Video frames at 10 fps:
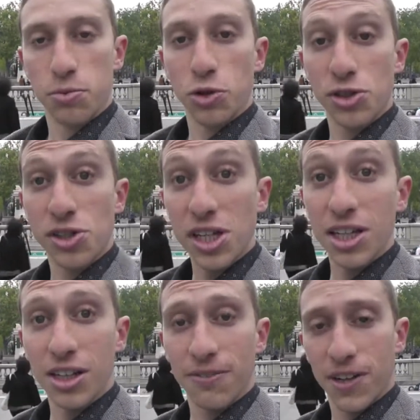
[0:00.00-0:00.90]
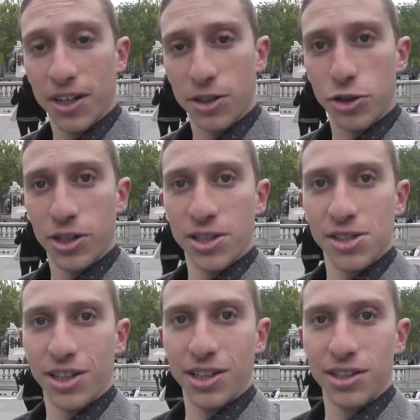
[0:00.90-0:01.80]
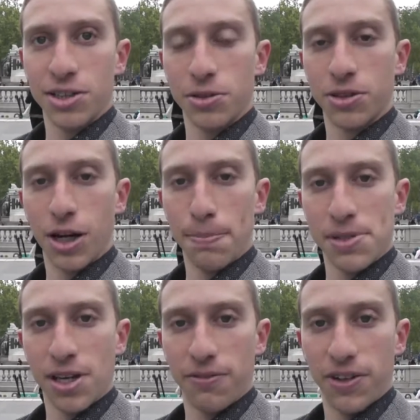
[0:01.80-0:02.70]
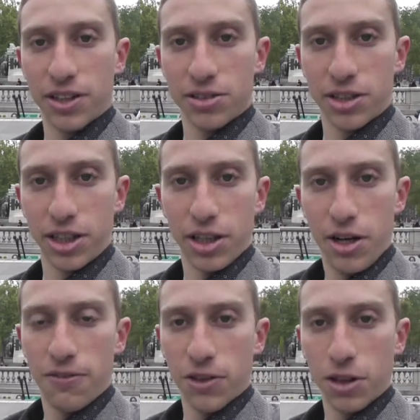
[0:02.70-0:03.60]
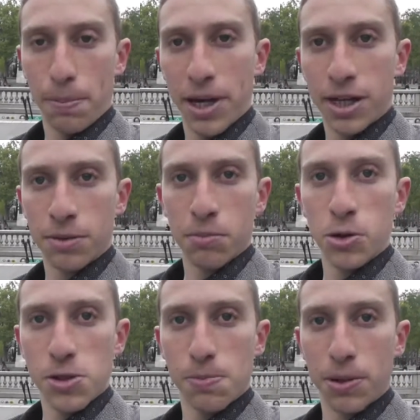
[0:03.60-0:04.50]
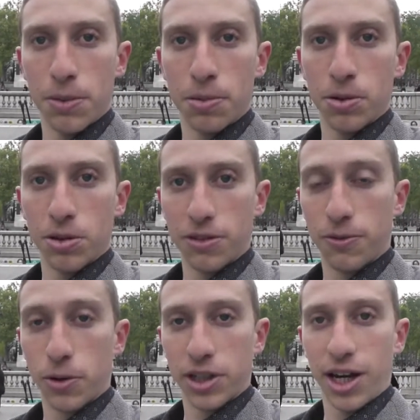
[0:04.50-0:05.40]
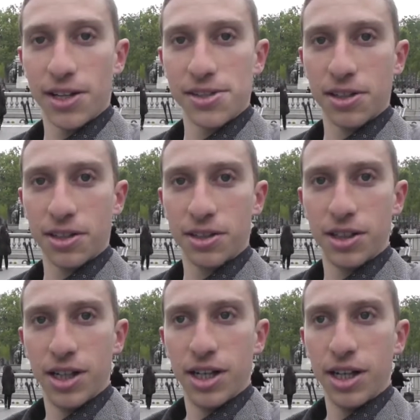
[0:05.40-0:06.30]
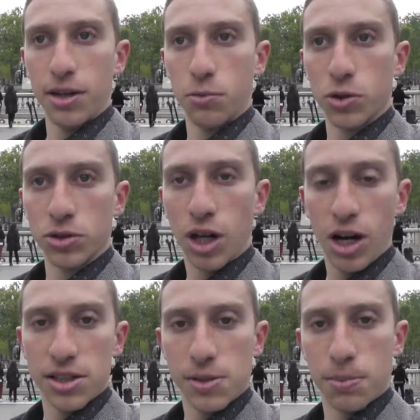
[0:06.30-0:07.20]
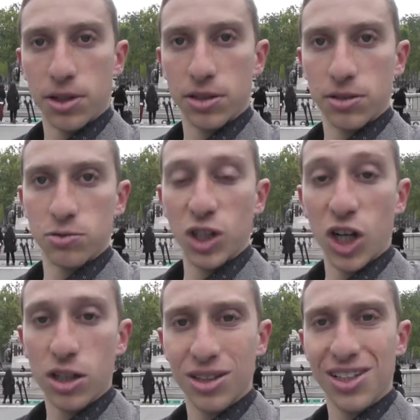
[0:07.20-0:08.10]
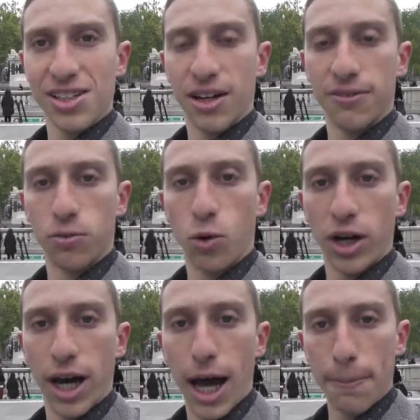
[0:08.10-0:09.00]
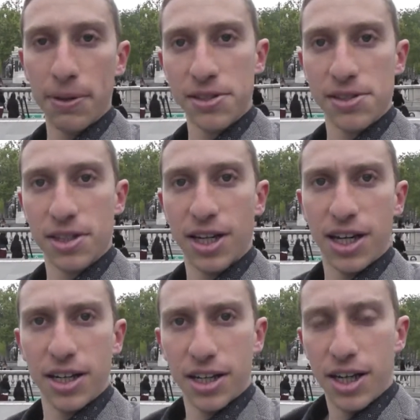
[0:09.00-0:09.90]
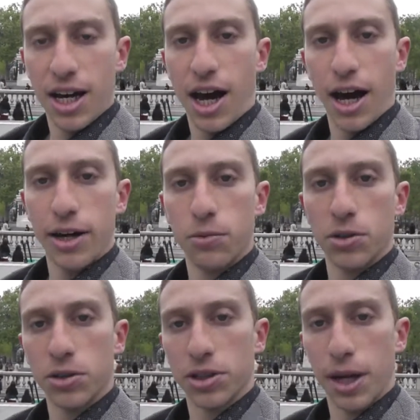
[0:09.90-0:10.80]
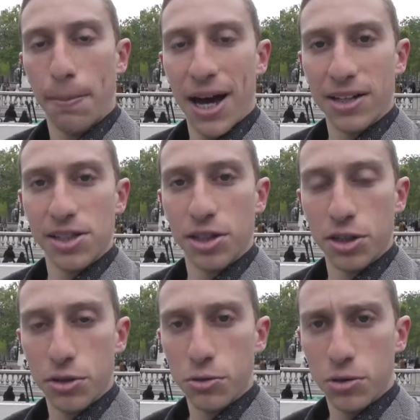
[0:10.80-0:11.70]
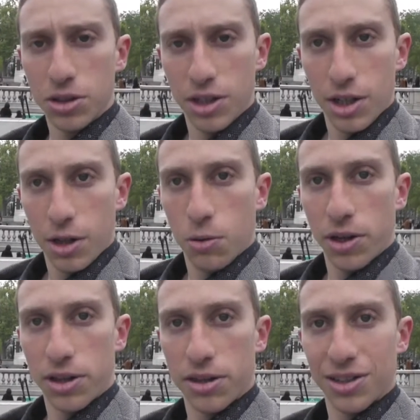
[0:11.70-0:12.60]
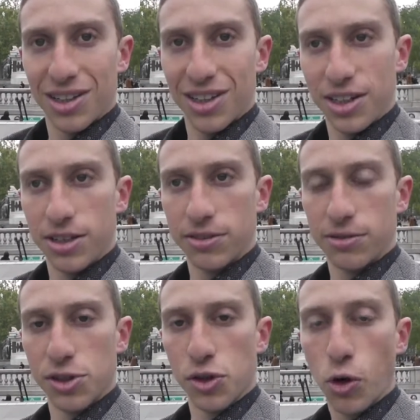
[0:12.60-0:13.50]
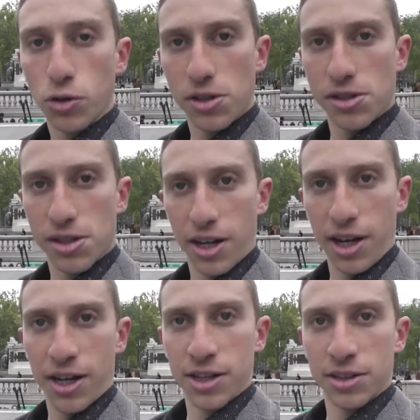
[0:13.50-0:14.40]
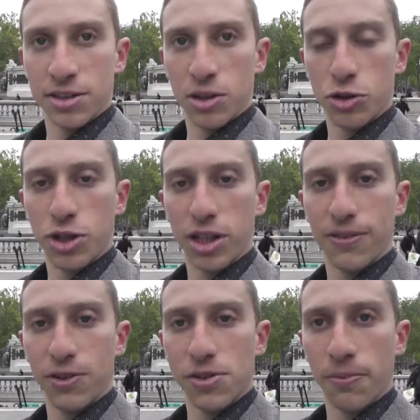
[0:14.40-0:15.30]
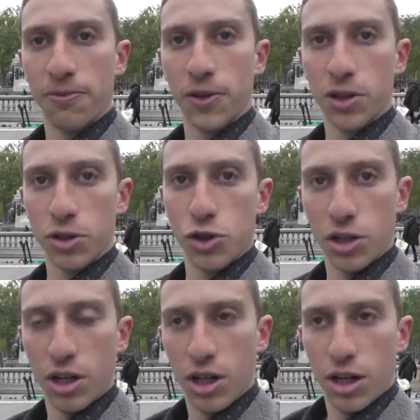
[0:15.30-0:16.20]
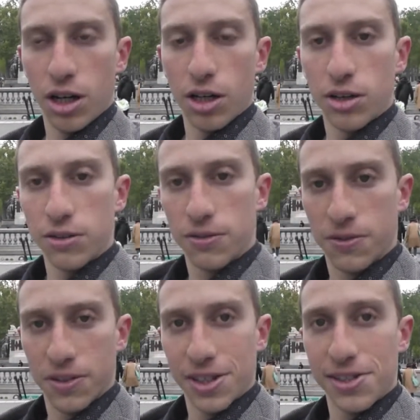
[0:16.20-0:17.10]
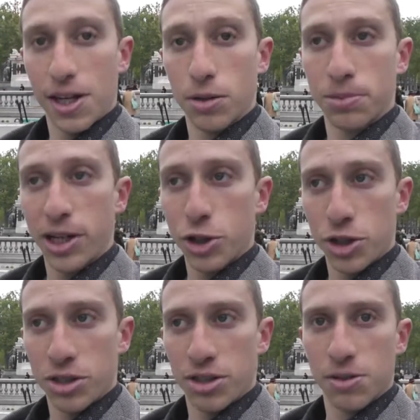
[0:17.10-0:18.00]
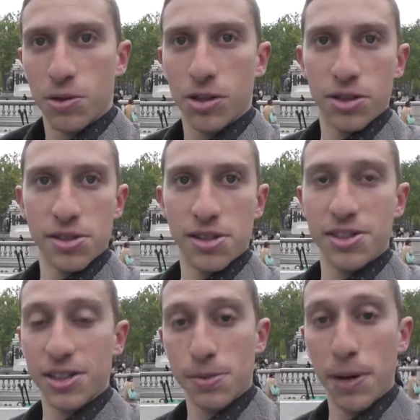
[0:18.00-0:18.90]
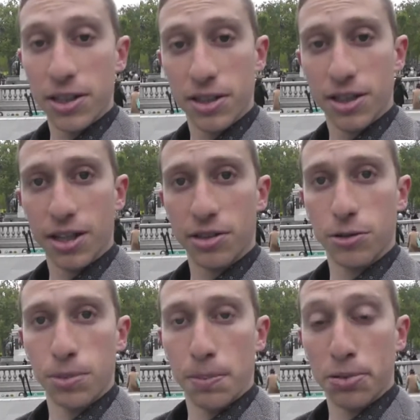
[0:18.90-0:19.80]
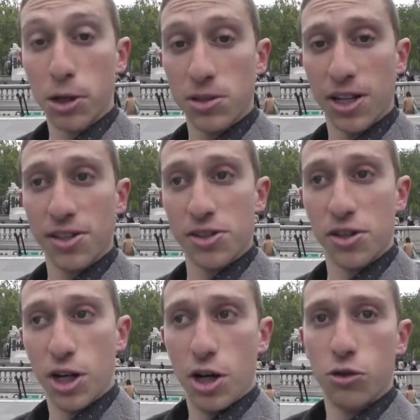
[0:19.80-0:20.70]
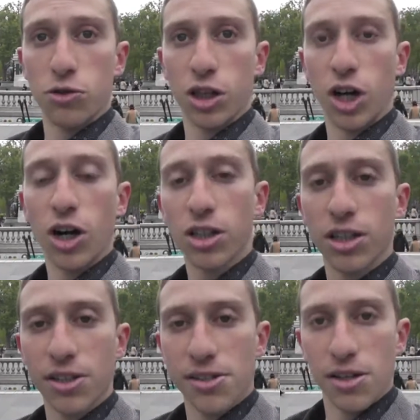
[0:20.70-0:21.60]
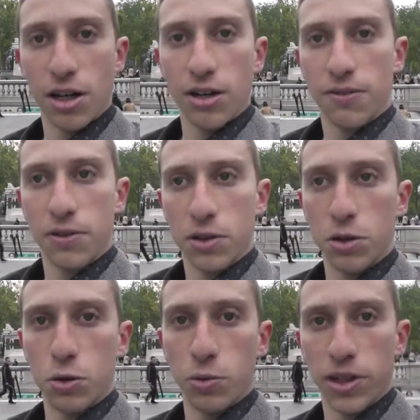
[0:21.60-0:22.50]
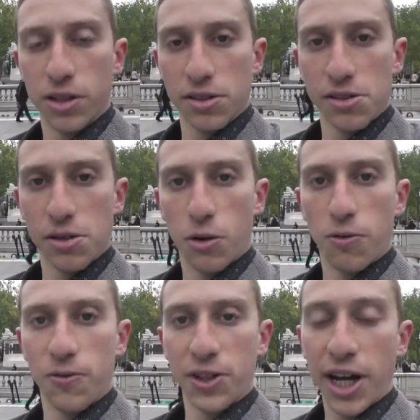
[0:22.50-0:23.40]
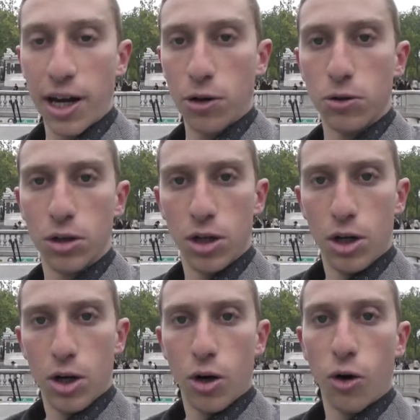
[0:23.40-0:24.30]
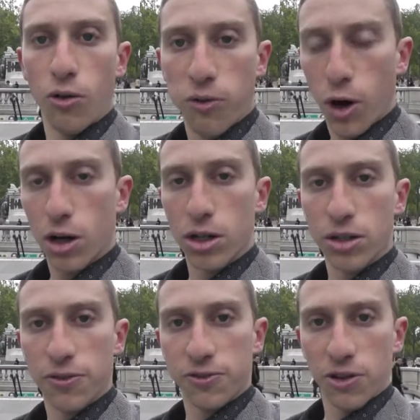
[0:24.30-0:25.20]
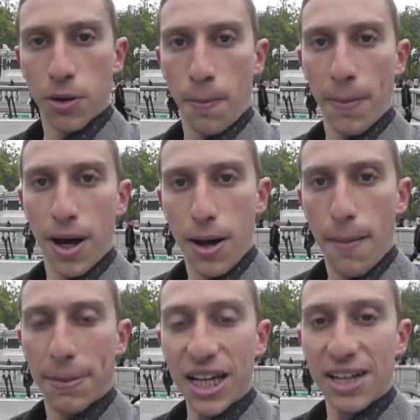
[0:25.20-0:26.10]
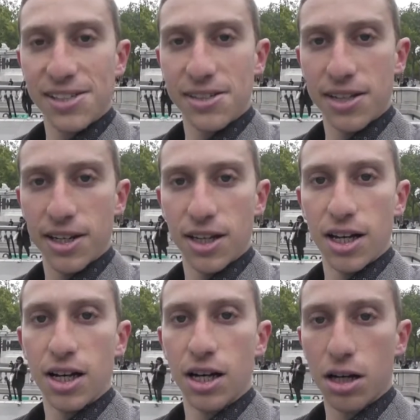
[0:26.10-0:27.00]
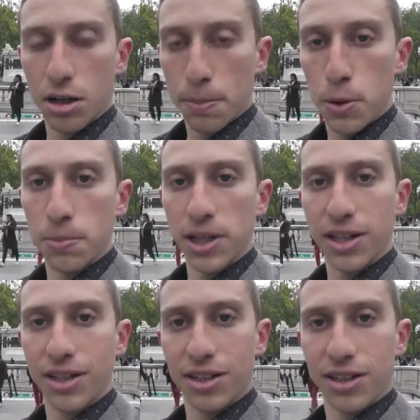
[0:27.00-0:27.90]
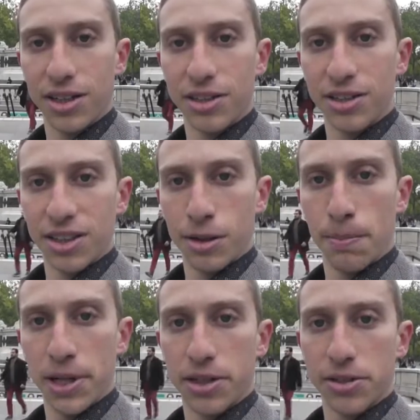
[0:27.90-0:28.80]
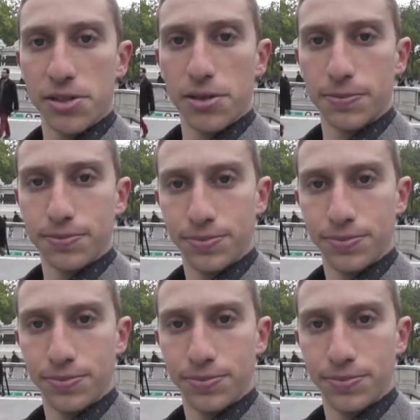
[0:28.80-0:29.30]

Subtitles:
We'll see if that could translate into an upset victory for Le Pen. Most people are forecasting it will not, but regardless of what happens today, I will get back to you with the results, and I'll try to give you some footage of the celebration, as well as it's expected that there will be protests regardless of who wins. So for now, au revoir from Place de la République here in Paris.